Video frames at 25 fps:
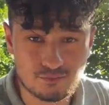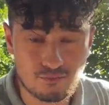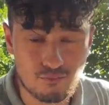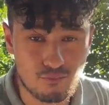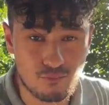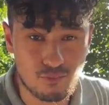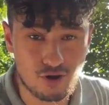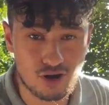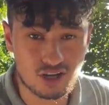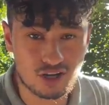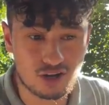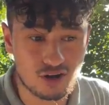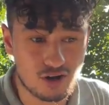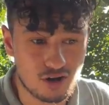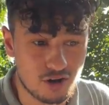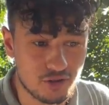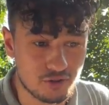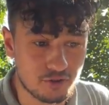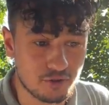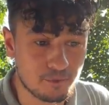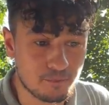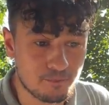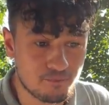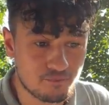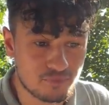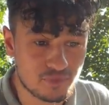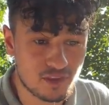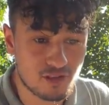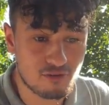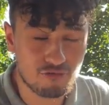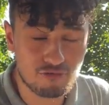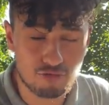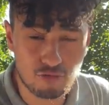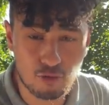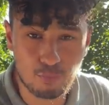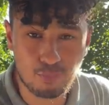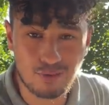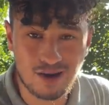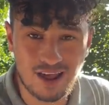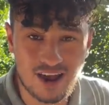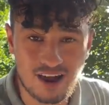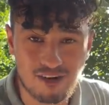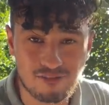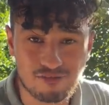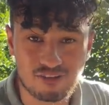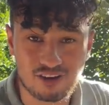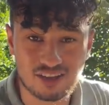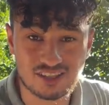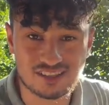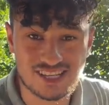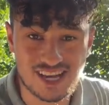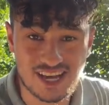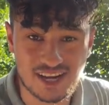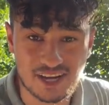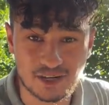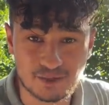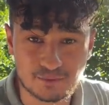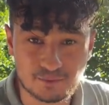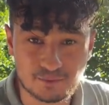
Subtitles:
my god, full platter for a tenner.